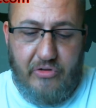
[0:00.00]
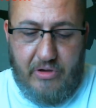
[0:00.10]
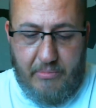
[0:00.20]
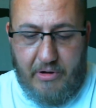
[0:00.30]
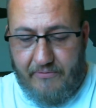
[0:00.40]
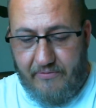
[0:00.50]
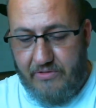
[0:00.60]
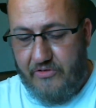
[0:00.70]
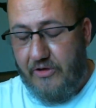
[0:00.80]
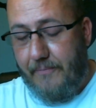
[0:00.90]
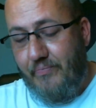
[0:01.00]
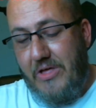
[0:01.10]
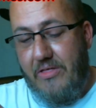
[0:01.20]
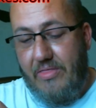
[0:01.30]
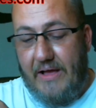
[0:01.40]
coming off of this thing.
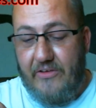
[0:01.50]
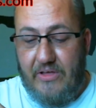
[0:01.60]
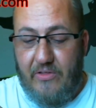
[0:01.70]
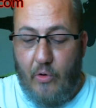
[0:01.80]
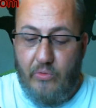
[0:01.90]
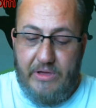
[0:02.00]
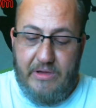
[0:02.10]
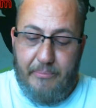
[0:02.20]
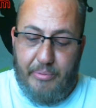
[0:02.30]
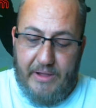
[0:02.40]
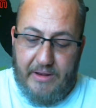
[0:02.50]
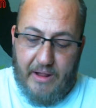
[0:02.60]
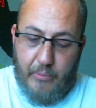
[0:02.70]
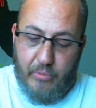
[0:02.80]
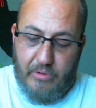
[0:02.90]
Like I said, the only complaint I
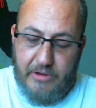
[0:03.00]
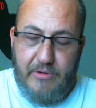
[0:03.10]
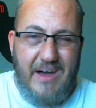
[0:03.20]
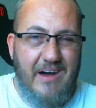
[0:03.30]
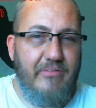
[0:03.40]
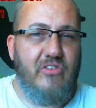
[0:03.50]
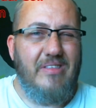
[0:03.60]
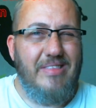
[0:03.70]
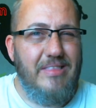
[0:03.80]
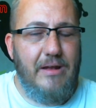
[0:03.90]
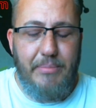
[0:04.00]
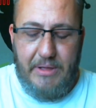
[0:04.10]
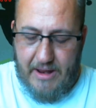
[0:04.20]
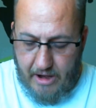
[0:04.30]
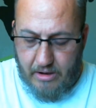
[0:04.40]
really do have, it's a little bit
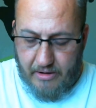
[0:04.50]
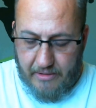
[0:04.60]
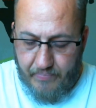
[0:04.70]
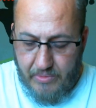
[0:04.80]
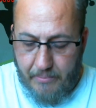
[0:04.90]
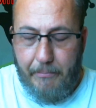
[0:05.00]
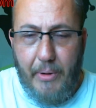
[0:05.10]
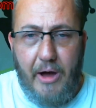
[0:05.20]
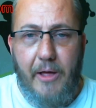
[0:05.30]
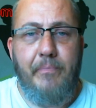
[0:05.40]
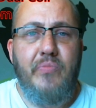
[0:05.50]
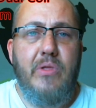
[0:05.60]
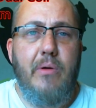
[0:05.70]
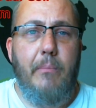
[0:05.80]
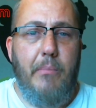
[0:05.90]
airy, but
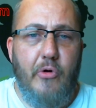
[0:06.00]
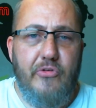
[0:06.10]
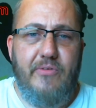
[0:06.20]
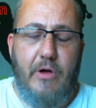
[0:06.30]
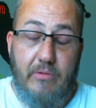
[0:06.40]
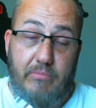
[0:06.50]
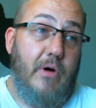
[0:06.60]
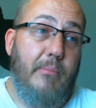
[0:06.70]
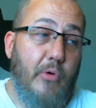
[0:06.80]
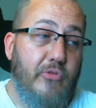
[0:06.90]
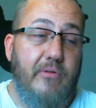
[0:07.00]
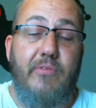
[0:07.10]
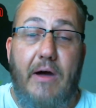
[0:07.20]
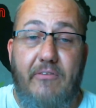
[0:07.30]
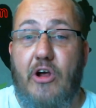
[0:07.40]

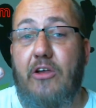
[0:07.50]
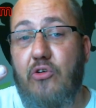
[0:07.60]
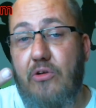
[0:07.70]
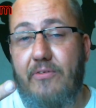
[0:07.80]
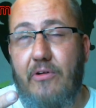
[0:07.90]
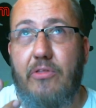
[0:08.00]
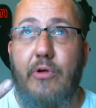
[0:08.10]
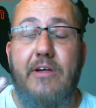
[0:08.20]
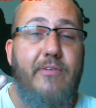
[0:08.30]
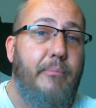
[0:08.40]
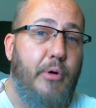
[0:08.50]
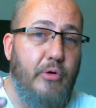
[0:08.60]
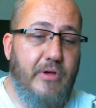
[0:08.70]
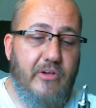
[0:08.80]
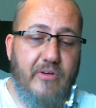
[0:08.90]
I've tried three different Pro
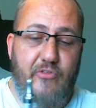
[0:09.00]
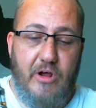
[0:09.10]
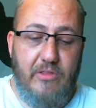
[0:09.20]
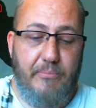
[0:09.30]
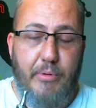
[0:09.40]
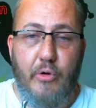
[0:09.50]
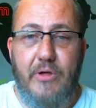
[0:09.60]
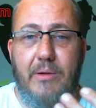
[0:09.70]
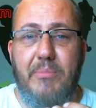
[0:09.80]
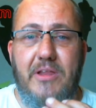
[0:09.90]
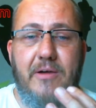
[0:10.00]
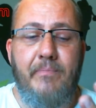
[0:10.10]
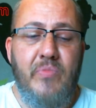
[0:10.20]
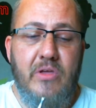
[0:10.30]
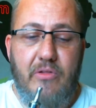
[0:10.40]
Tanks. I've tried the Pro Tank Mini,
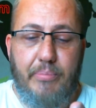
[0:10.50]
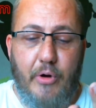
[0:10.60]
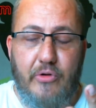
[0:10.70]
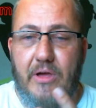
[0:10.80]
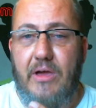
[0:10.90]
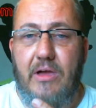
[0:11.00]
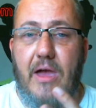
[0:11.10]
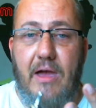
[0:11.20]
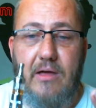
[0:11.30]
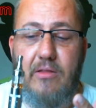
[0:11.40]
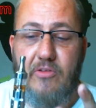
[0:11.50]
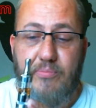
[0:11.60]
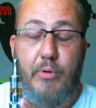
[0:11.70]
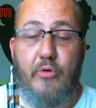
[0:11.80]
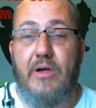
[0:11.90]
the Pro Tank, and this
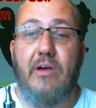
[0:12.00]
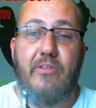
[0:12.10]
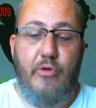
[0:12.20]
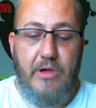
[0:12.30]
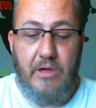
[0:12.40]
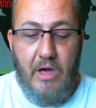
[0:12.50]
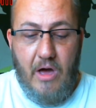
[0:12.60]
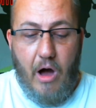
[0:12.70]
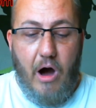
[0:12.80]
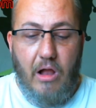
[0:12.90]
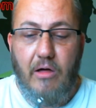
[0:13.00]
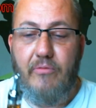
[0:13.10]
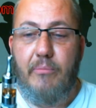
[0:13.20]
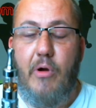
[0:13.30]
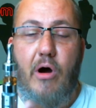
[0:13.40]
Pro Tank 3.
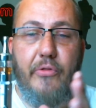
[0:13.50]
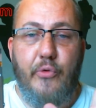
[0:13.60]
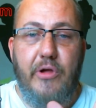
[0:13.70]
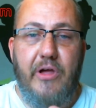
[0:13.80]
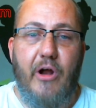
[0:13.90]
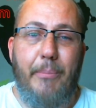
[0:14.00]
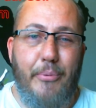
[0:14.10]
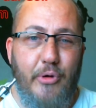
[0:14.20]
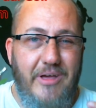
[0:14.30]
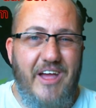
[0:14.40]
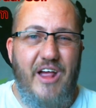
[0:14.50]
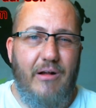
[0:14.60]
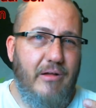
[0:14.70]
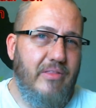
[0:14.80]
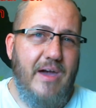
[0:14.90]
All three are pretty
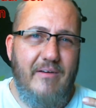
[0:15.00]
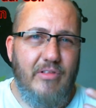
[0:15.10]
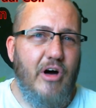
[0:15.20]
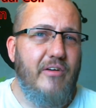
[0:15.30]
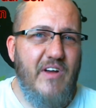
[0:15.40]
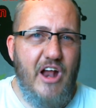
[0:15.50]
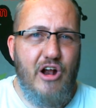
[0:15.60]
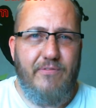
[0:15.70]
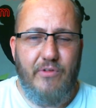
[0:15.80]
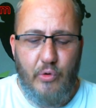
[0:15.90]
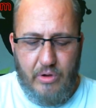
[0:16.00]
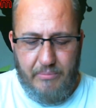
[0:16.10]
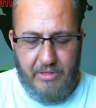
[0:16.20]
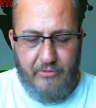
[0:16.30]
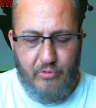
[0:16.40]
airy. They have a lot of airflow
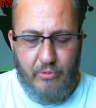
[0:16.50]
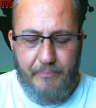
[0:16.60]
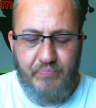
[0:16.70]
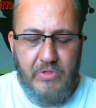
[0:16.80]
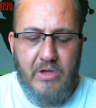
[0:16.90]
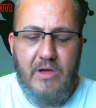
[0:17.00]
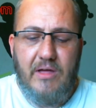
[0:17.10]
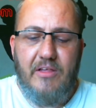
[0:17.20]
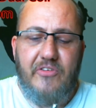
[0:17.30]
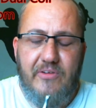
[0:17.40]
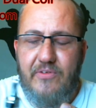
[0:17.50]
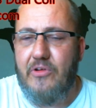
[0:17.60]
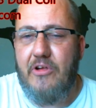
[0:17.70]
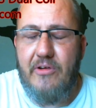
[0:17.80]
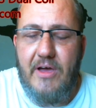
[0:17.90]
coming through them. And let's see if you
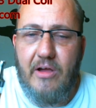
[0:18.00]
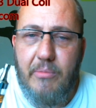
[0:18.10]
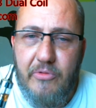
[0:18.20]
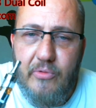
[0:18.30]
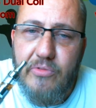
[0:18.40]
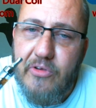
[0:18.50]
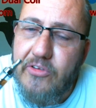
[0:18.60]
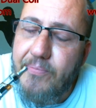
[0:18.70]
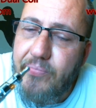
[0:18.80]
can hear that coming through on this.